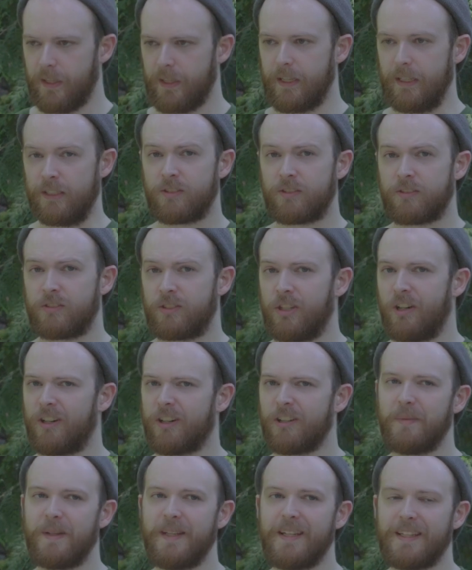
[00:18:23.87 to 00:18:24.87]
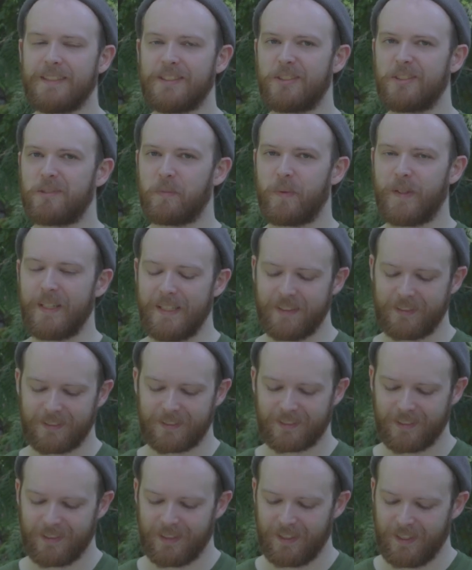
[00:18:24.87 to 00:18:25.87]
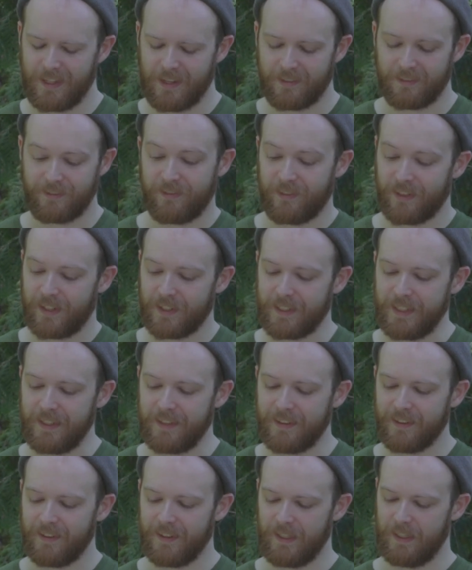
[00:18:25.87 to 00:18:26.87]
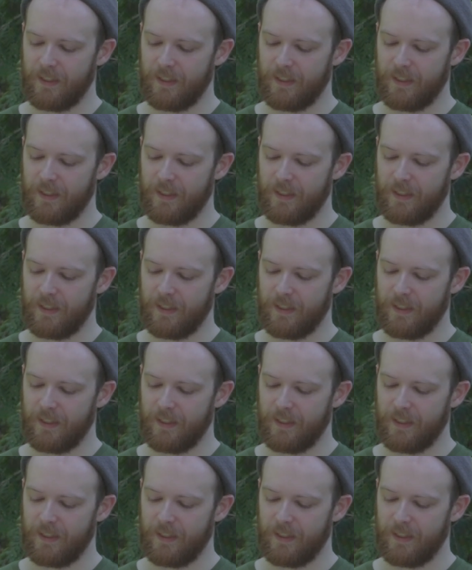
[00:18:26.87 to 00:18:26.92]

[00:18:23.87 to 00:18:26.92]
It's charming and sweet and funny,